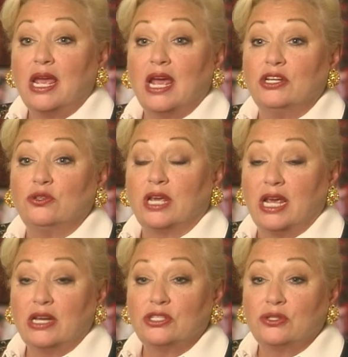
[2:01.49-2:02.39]
And you
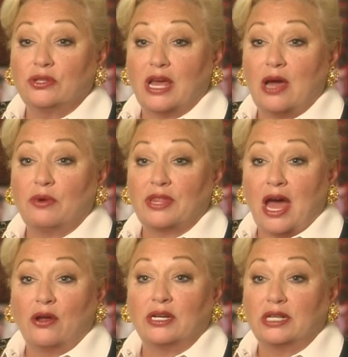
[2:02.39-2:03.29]
can't do that
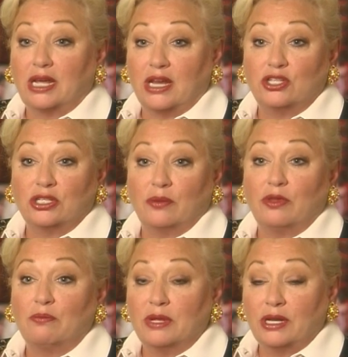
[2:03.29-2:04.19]
without engaging them
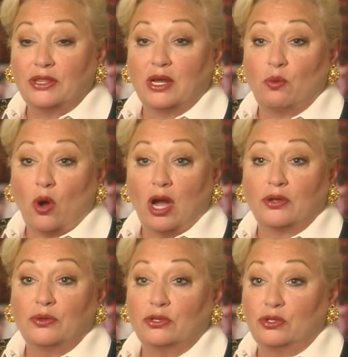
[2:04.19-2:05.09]
the minute they
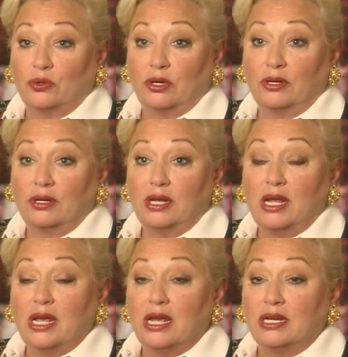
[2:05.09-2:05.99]
walk through the door,
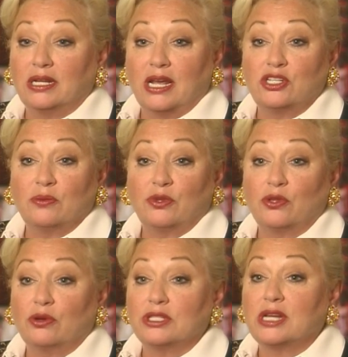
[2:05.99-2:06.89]
and engage them through
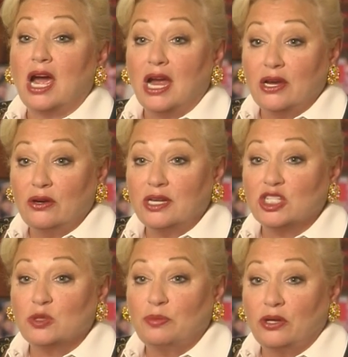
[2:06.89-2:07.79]
their entire
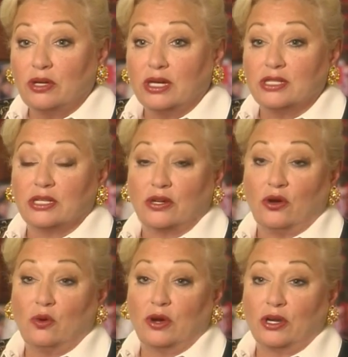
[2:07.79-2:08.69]
experience at
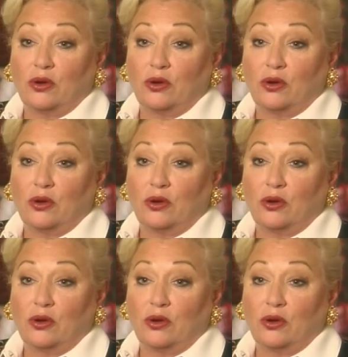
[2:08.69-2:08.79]
Coldwater